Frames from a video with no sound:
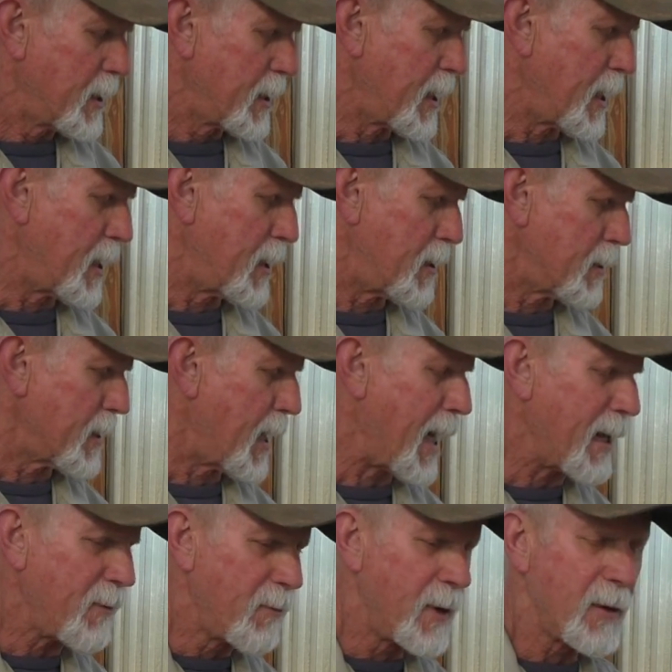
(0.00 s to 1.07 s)
Now,
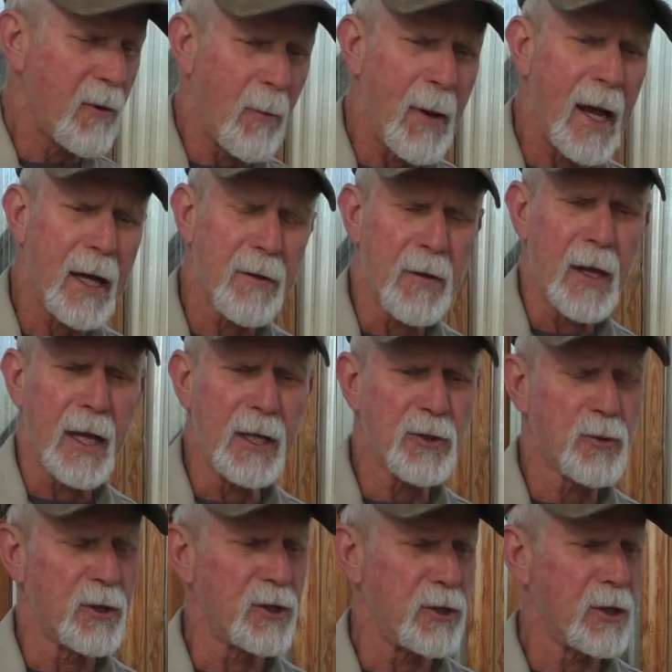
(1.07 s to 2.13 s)
I remember back in the days
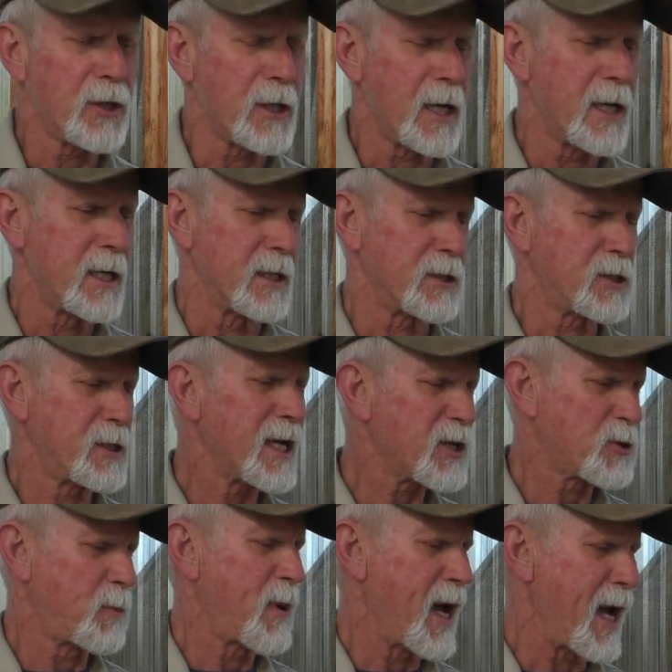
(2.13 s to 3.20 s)
when you could get a
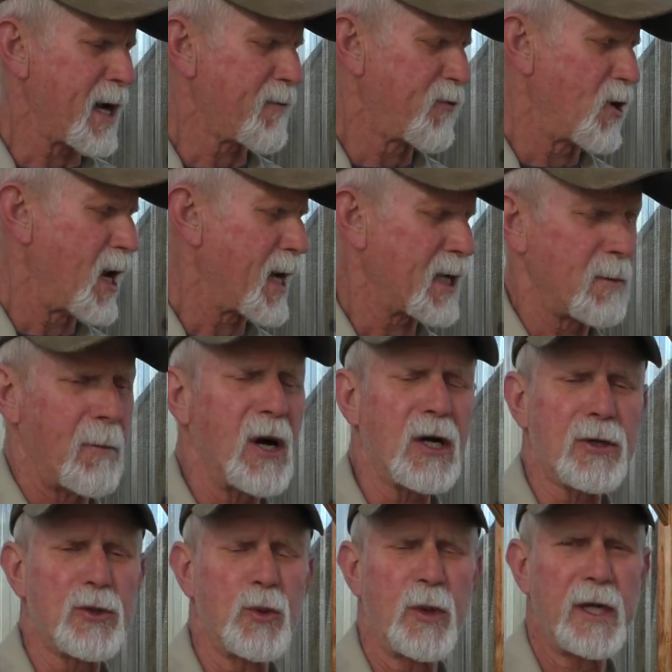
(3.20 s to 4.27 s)
6-pack for like
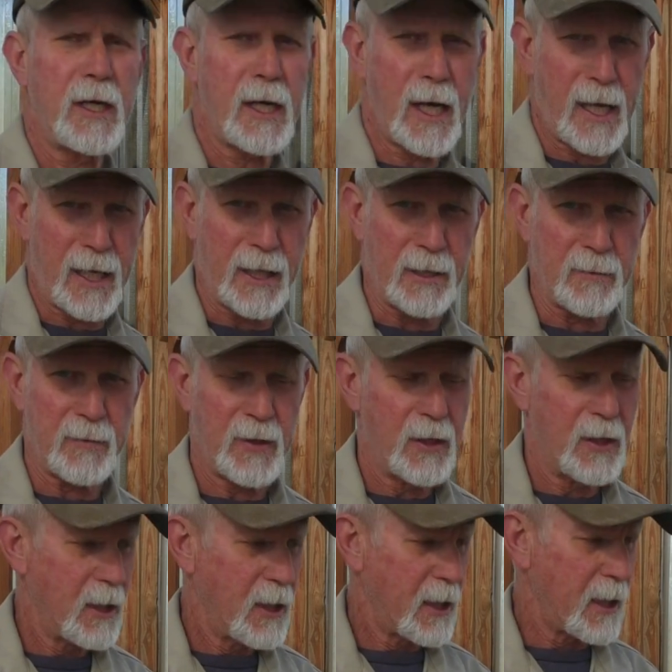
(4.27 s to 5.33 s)
$1.29,
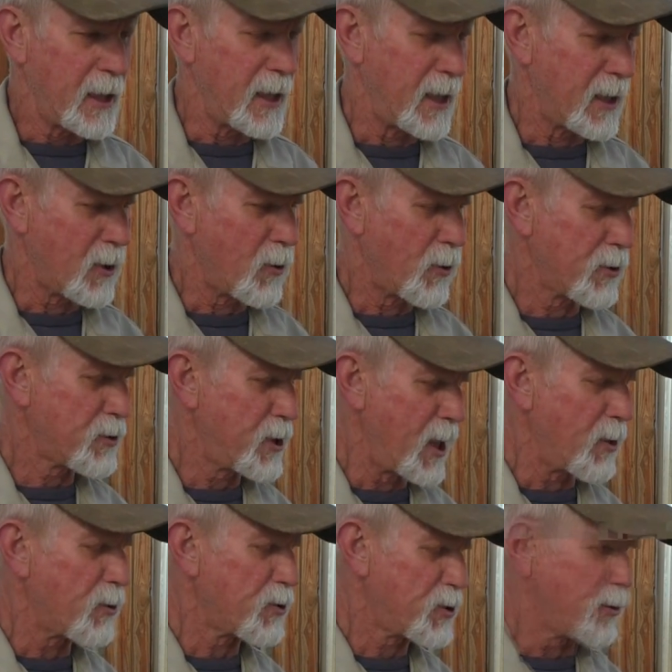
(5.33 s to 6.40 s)
and of course
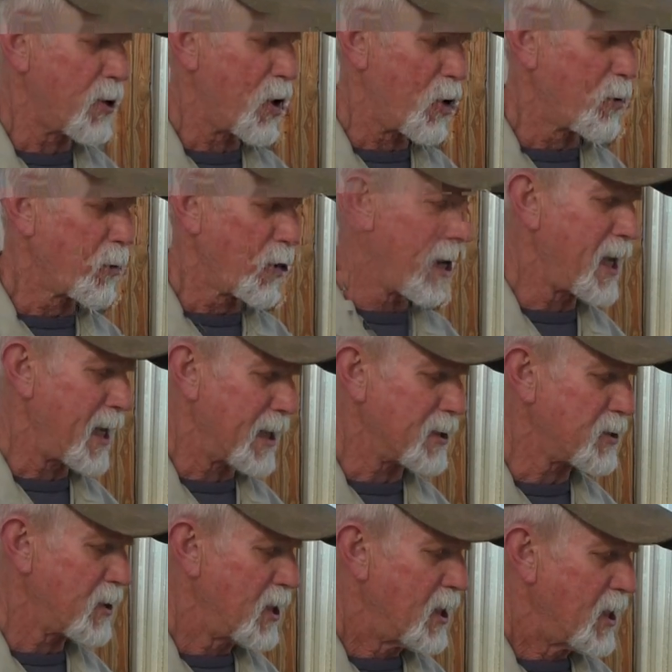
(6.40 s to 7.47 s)
they were small
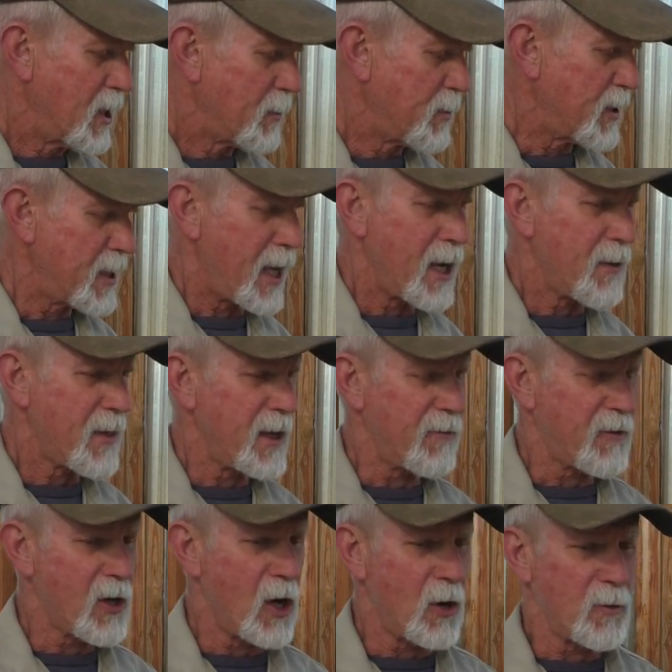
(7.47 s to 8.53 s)
plants. But now they've
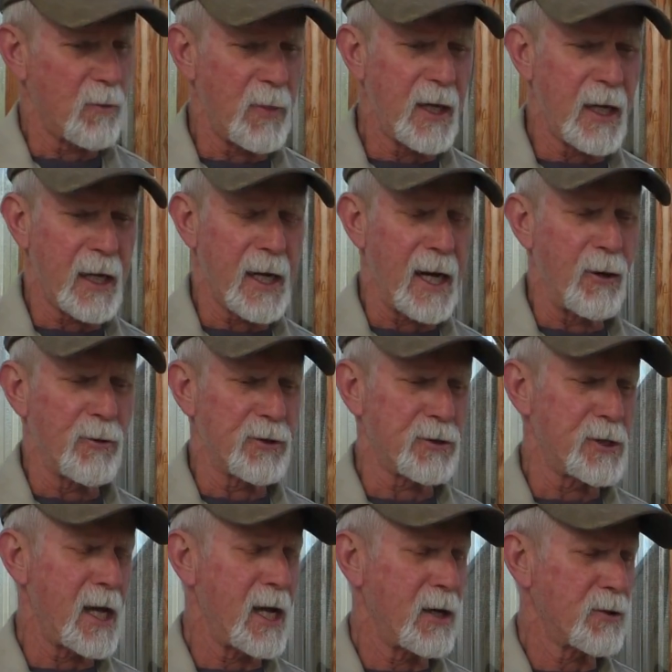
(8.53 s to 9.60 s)
gone big. I was
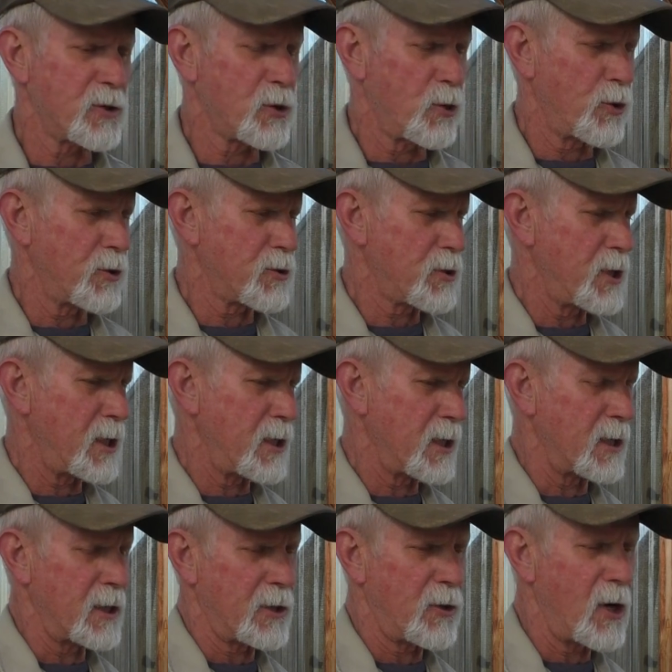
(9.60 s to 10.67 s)
down towards the
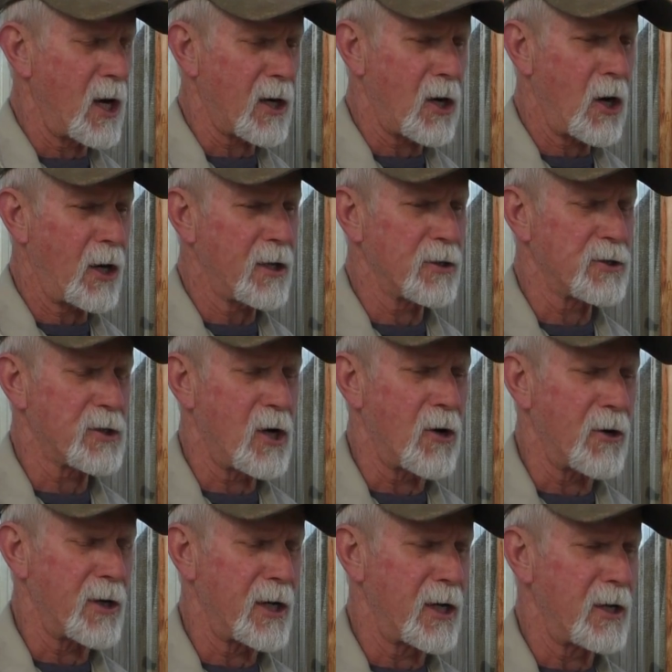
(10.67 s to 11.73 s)
Little Rock,
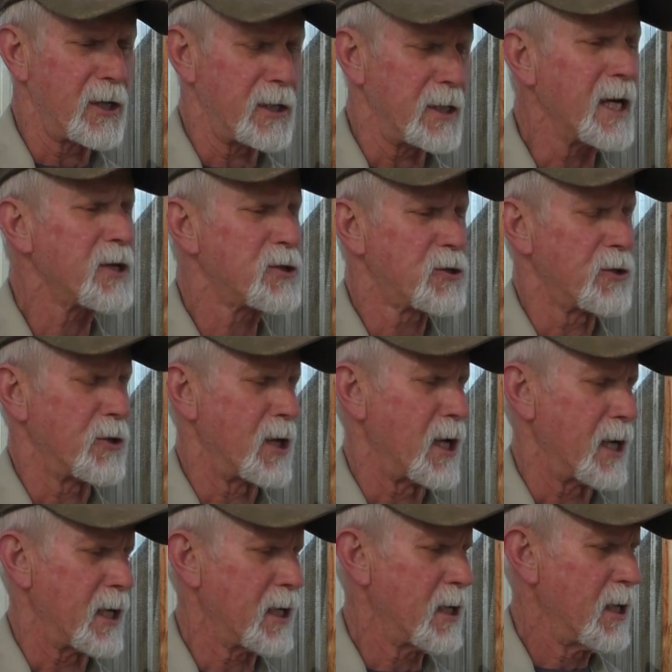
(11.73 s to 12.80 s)
Arkansas area
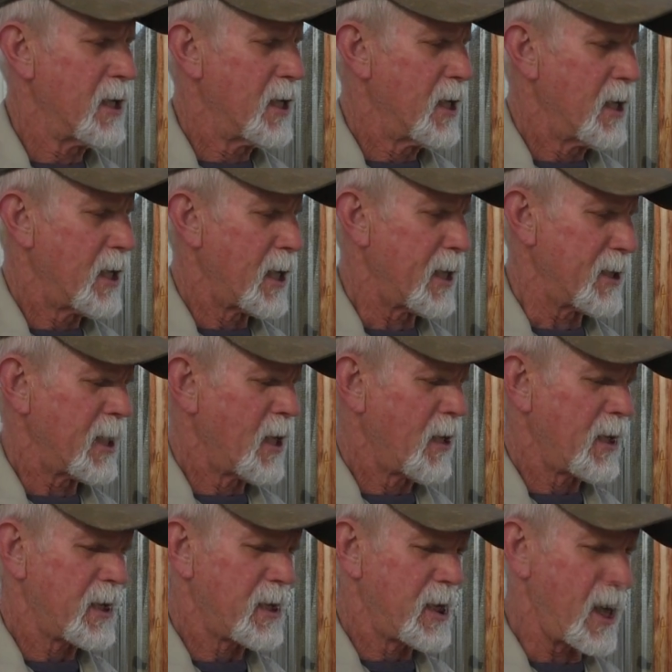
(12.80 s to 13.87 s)
yesterday and
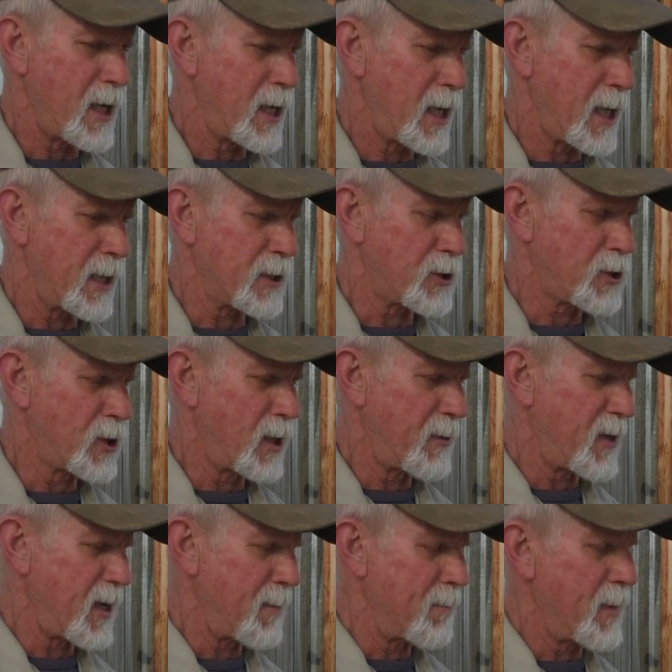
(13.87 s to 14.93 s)
noticed they had some,
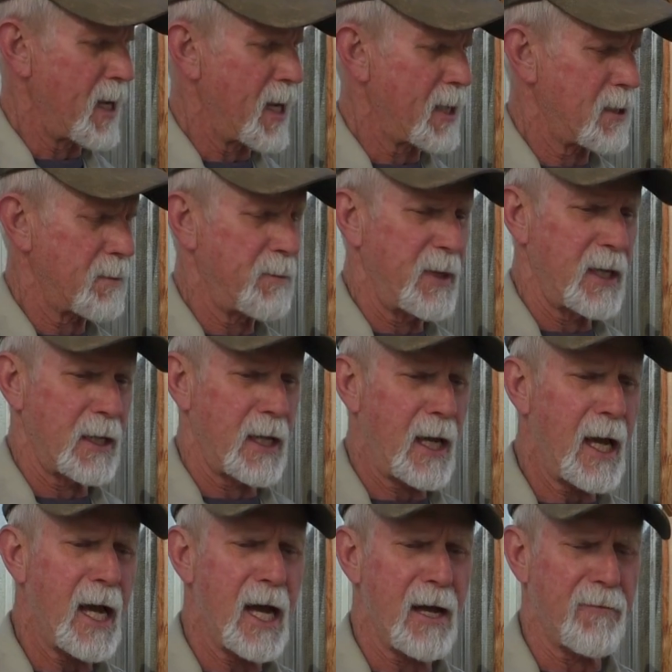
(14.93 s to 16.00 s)
they might have been
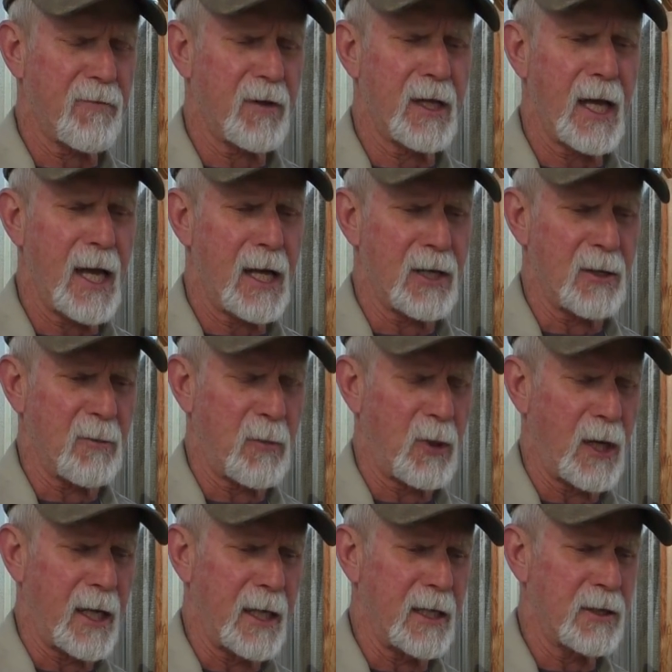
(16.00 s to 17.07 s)
half-gallon
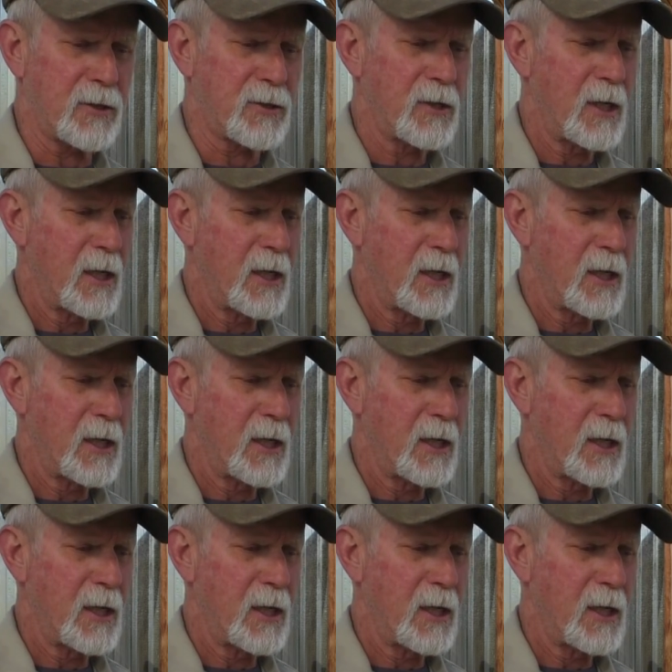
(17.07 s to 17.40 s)
plants,